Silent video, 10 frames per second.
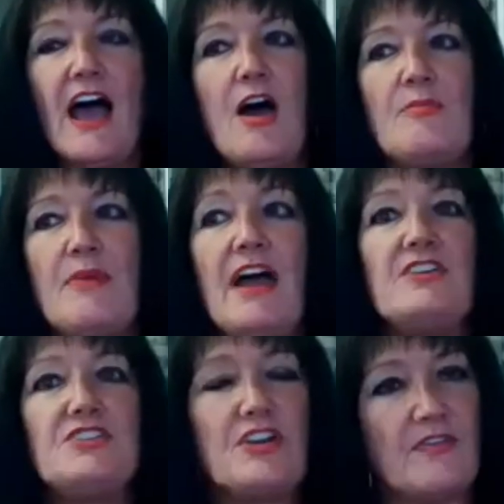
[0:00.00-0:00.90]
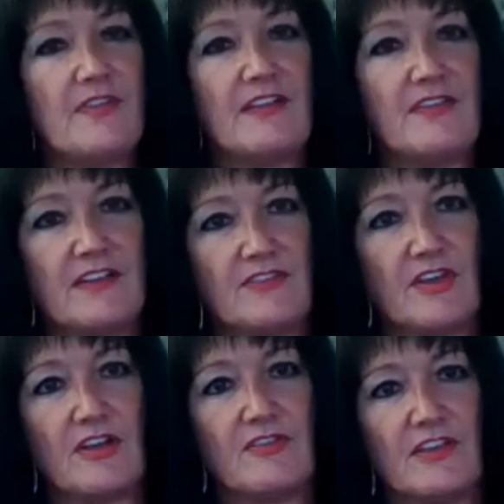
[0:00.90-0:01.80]
Um, and, you know, that, that's,
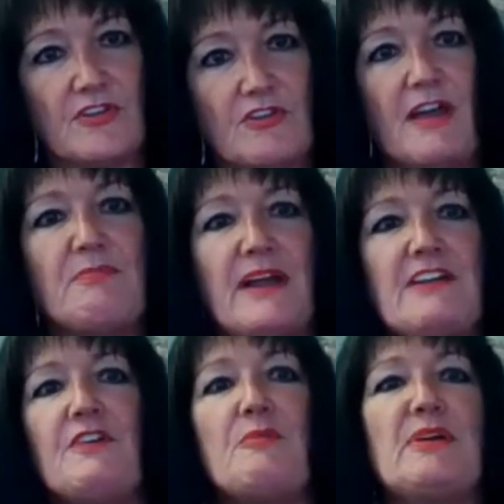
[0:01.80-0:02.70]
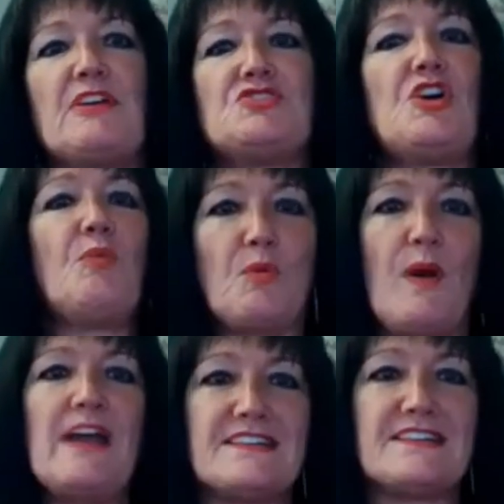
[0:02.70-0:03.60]
a, that's a great benefit because you don't want to
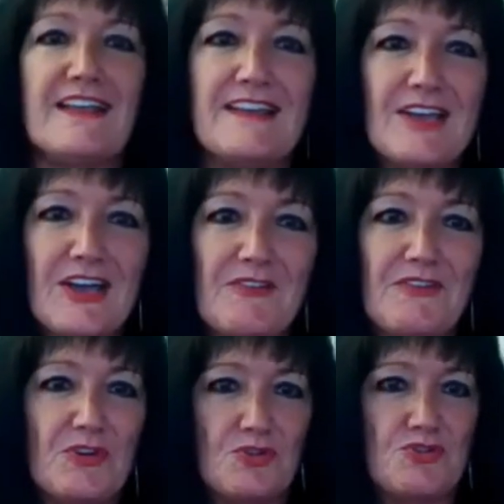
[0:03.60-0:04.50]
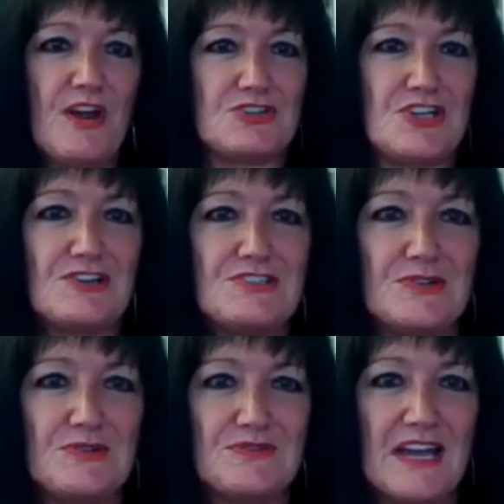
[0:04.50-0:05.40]
wait another year for your travel show
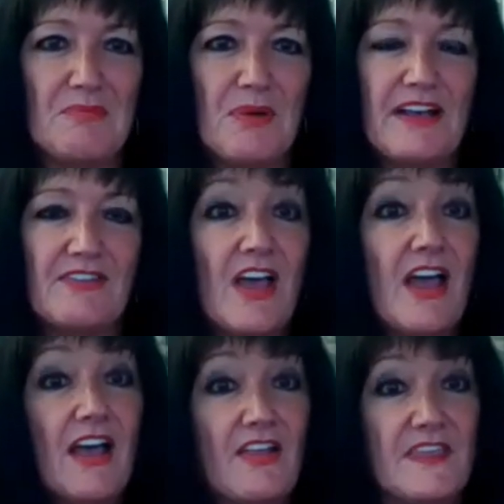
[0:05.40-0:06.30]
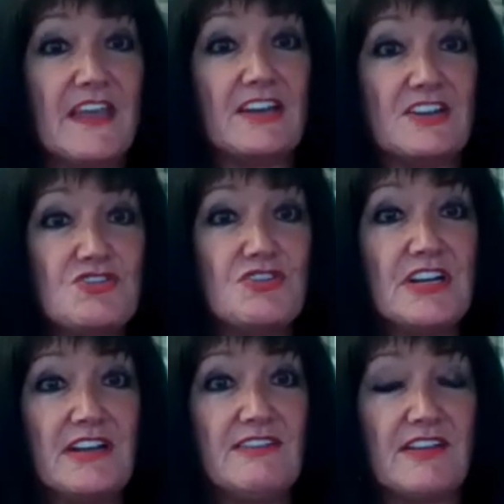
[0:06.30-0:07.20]
to take place the industry
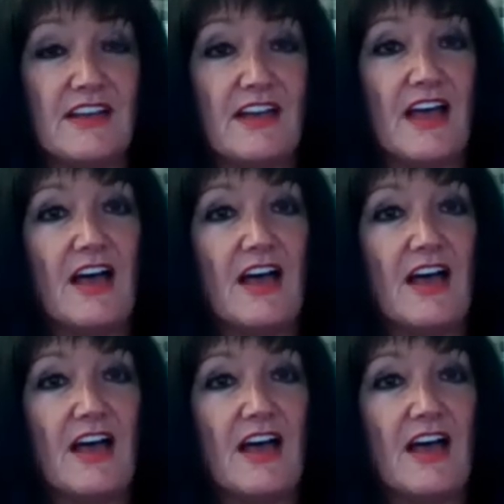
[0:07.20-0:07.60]
needs it.